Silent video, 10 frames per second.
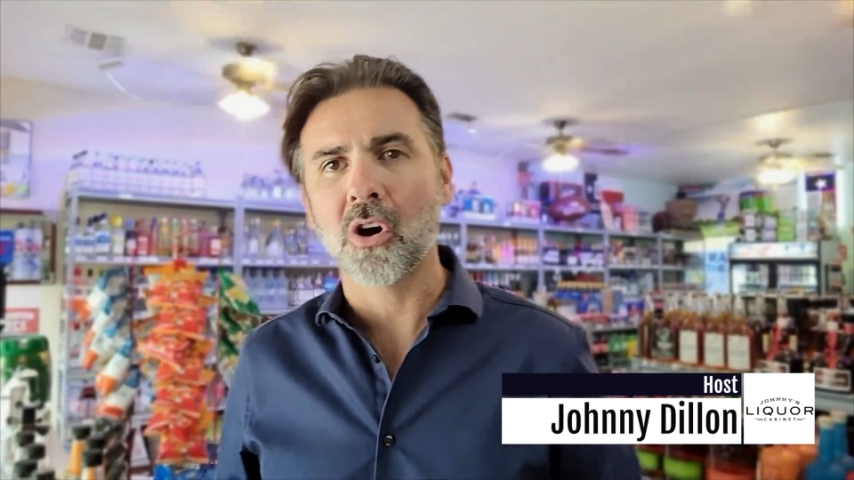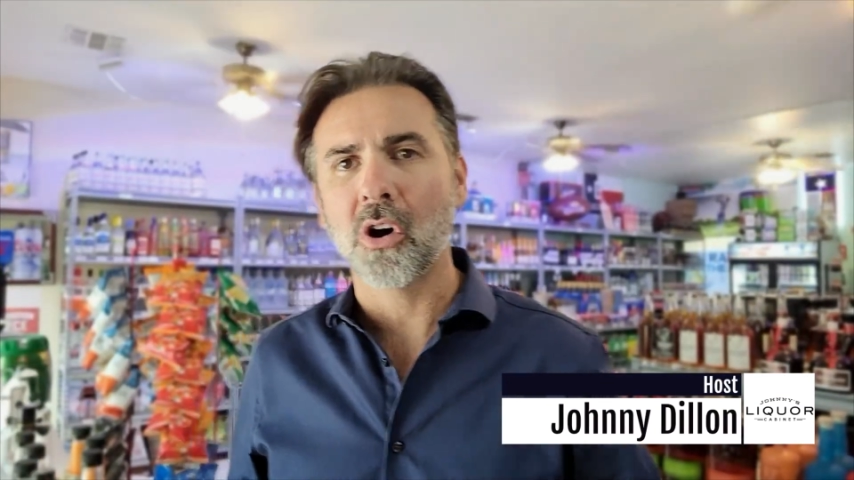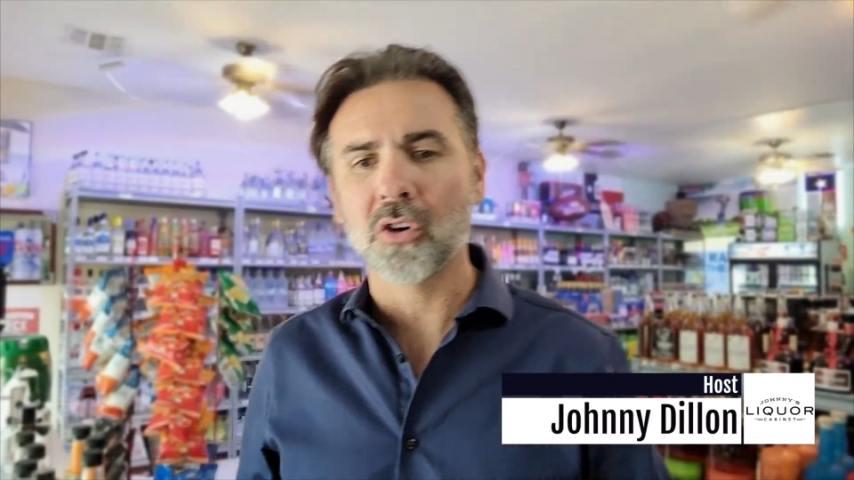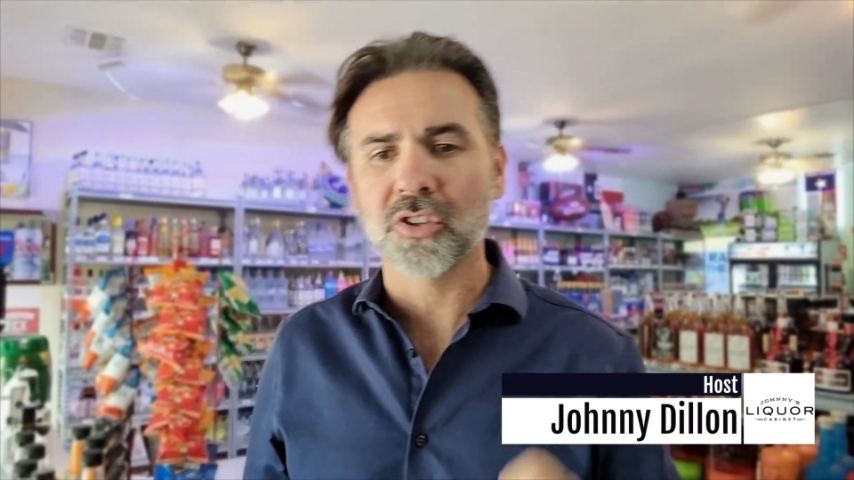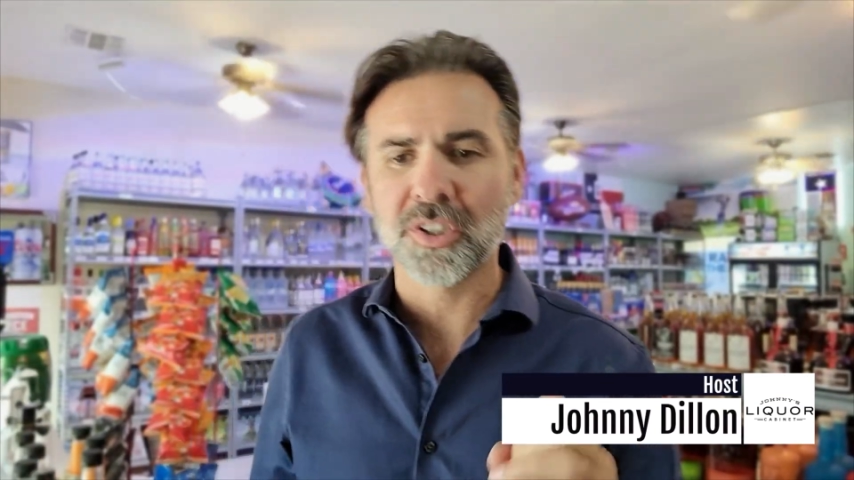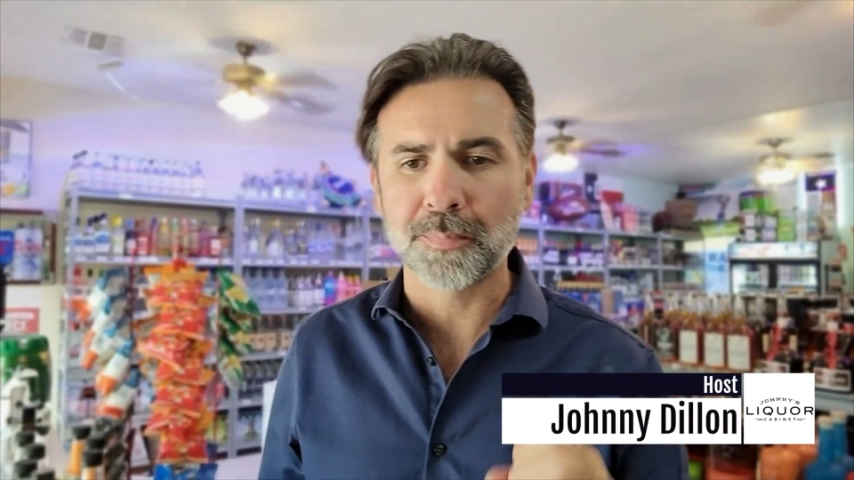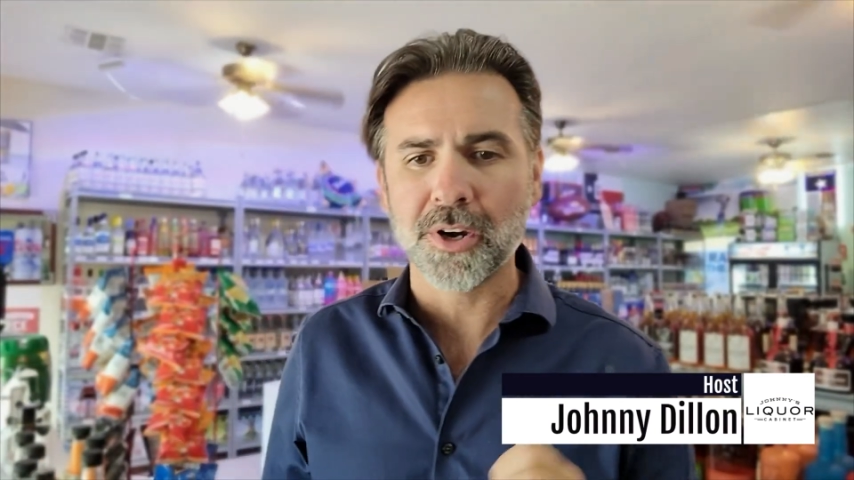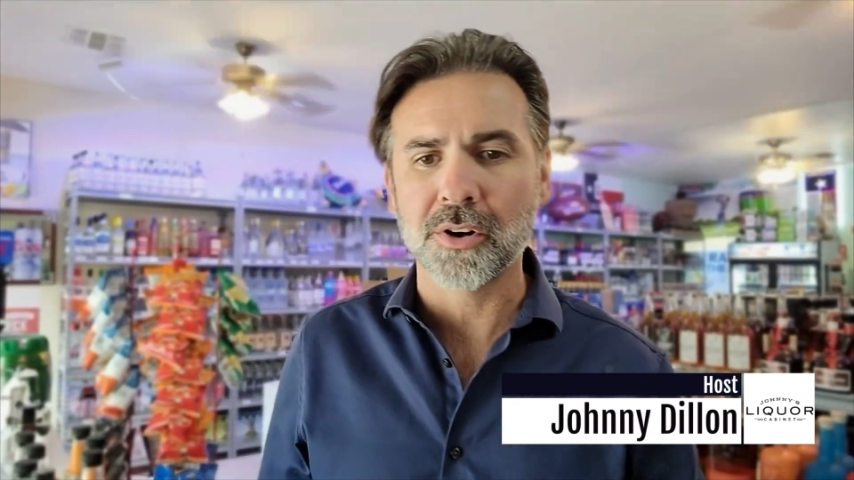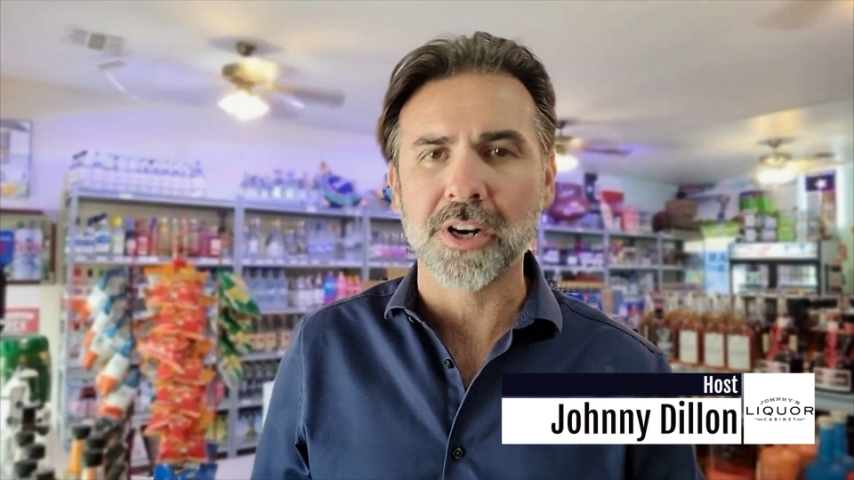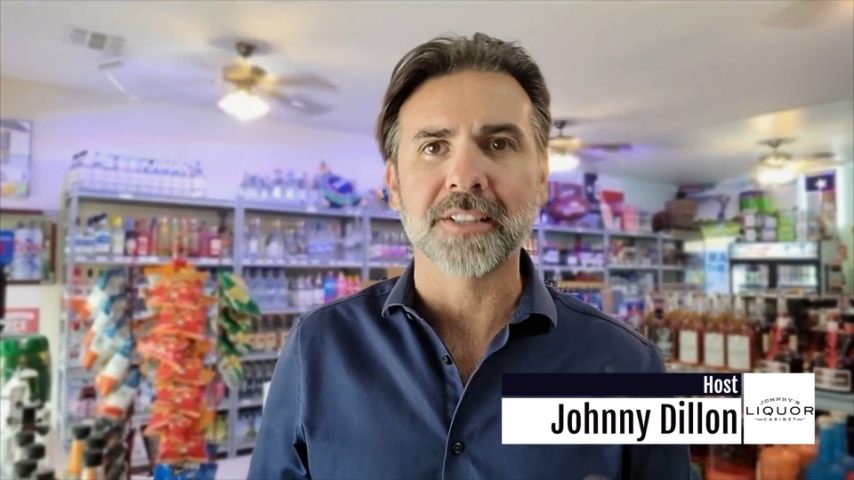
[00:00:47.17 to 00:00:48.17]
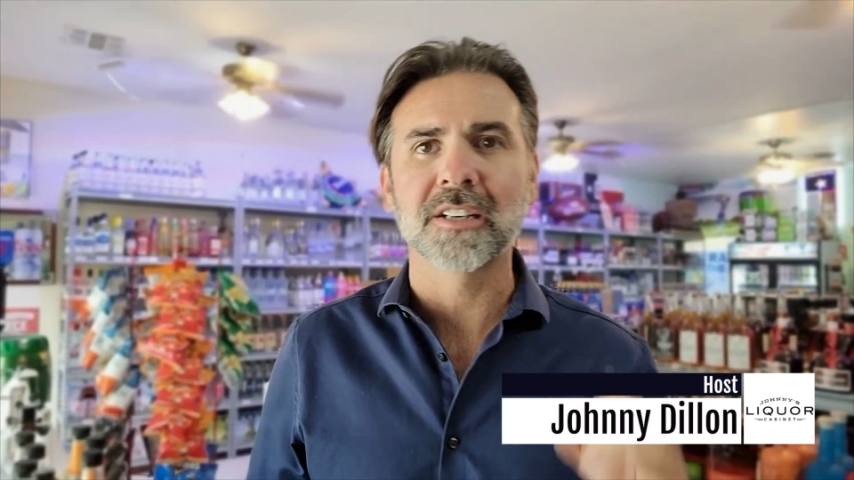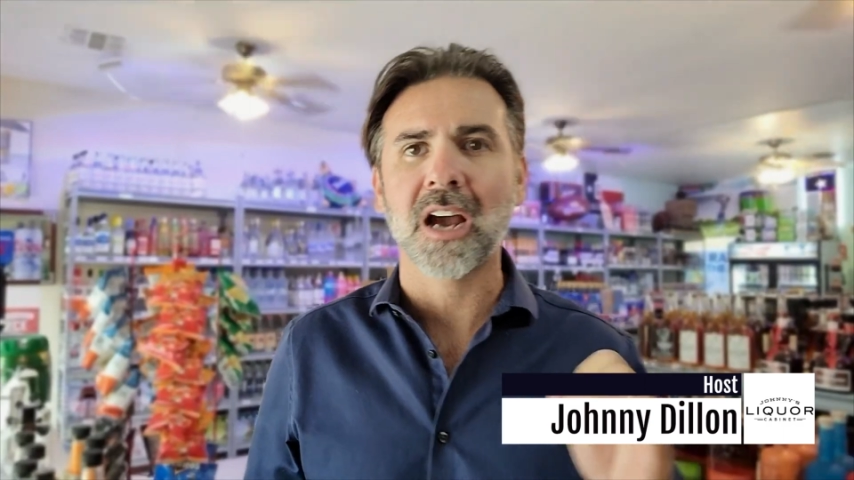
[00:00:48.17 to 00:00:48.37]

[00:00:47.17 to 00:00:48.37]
all spirits,